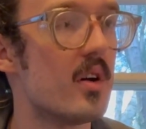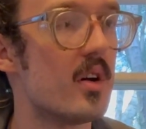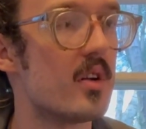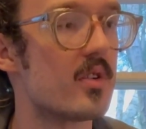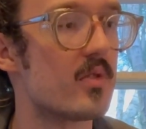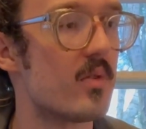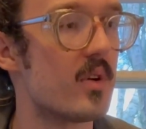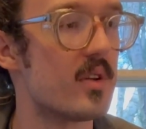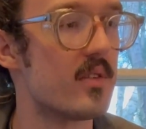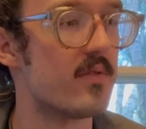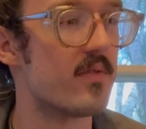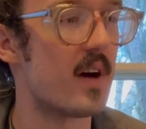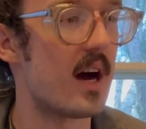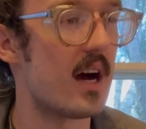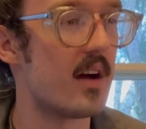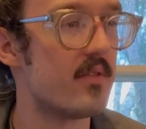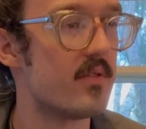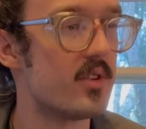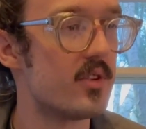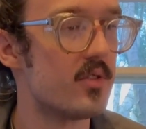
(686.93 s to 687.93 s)
a
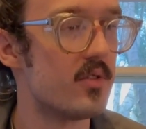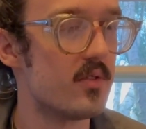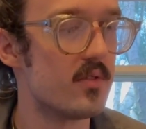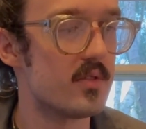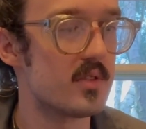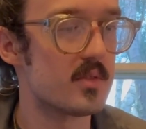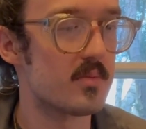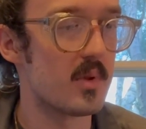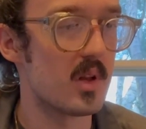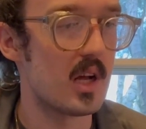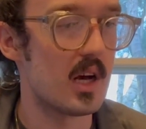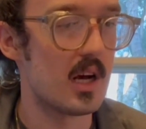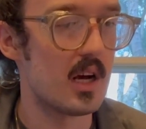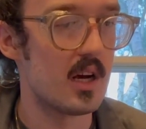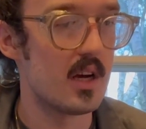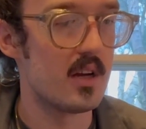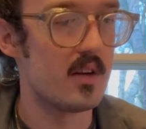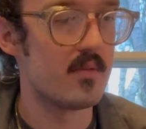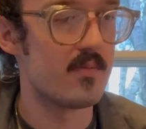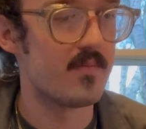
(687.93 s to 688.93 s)
25 tooth
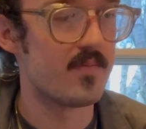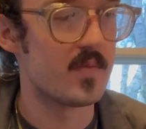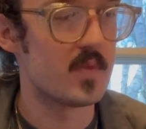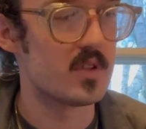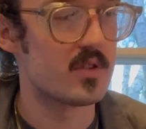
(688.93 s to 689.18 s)
spline.